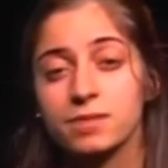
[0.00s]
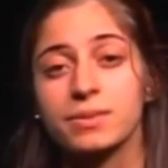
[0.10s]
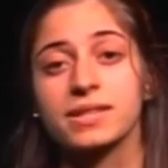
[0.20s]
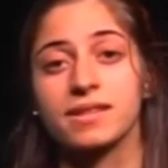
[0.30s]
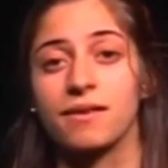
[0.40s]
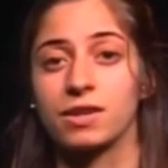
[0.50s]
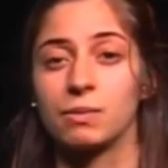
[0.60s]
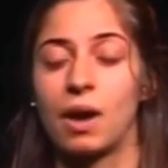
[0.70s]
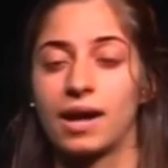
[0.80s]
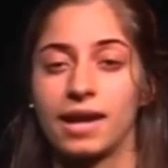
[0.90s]
with a
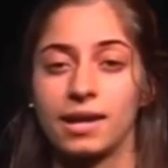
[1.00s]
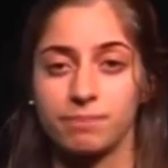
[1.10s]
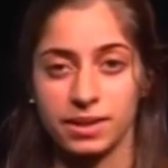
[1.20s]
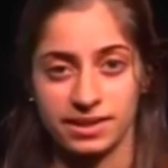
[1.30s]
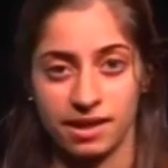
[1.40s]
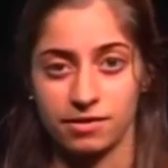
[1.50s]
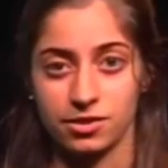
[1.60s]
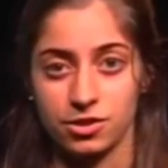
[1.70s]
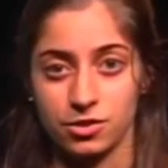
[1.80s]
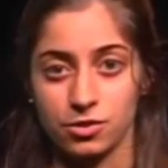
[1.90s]
greater avidity
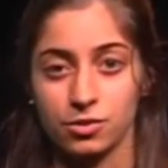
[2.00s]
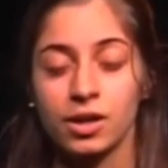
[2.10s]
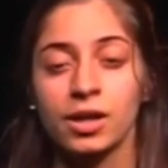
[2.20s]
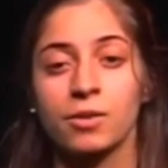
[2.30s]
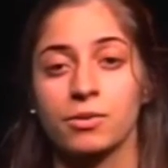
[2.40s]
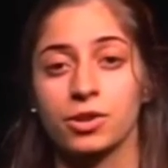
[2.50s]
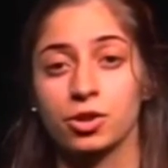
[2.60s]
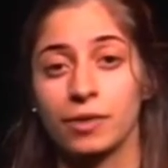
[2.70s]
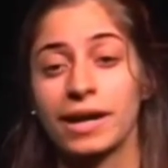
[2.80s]
than CD28,